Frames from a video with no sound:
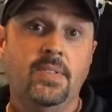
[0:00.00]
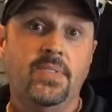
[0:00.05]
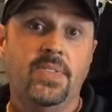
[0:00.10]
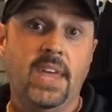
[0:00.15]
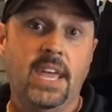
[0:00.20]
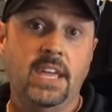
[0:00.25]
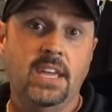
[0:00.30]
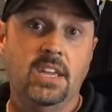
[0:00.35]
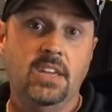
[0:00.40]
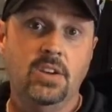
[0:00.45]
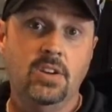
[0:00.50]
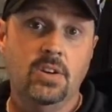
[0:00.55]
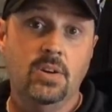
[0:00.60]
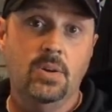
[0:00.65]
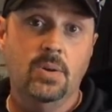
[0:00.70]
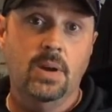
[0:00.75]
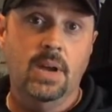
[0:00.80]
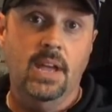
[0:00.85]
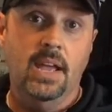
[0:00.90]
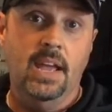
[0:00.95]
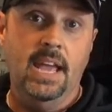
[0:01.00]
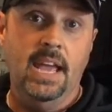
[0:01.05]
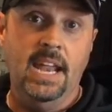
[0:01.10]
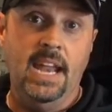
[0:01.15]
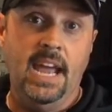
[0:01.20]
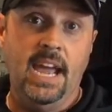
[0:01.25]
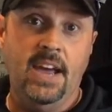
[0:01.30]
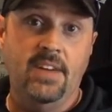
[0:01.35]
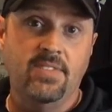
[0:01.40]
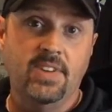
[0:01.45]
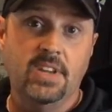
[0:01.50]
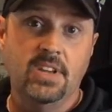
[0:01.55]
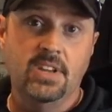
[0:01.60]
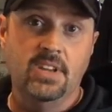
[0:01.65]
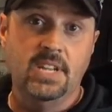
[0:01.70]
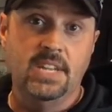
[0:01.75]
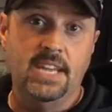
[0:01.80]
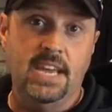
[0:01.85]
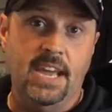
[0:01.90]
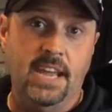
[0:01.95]
Thank you and have a
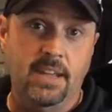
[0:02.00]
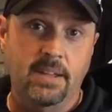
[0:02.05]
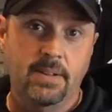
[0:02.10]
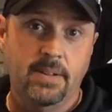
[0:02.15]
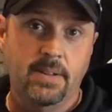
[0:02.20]
good day.